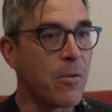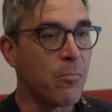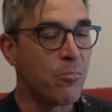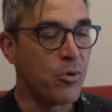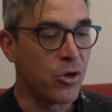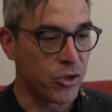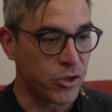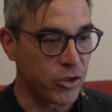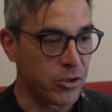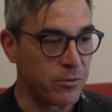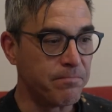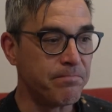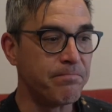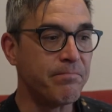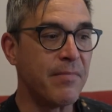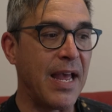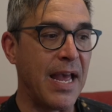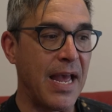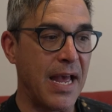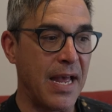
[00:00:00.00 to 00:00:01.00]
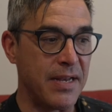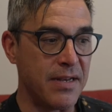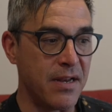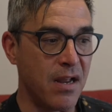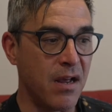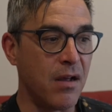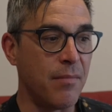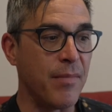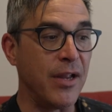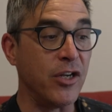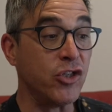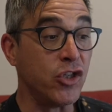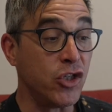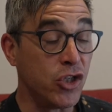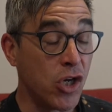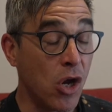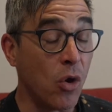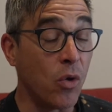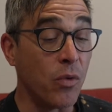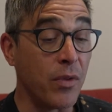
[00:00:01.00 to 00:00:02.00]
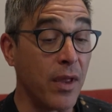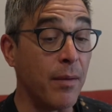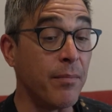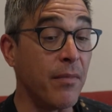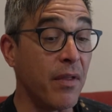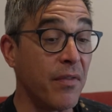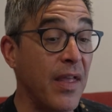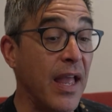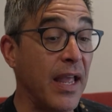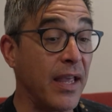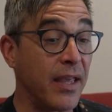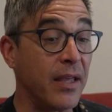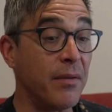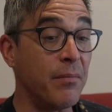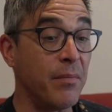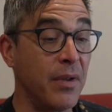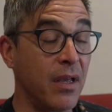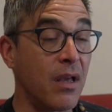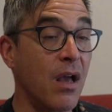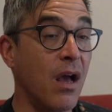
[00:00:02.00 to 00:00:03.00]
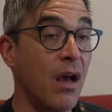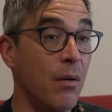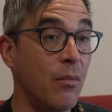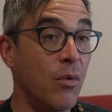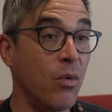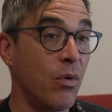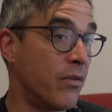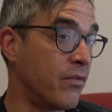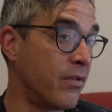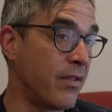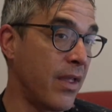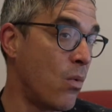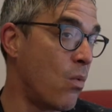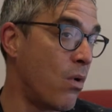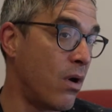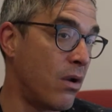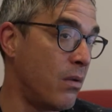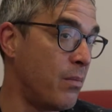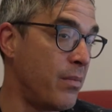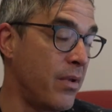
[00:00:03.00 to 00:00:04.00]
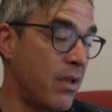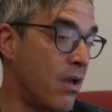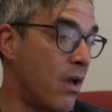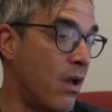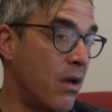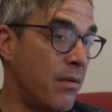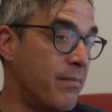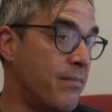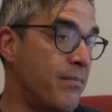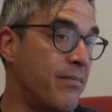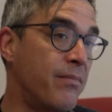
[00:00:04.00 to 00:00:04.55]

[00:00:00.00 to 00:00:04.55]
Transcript: push them, and um, and show them that they can become whoever they want to become.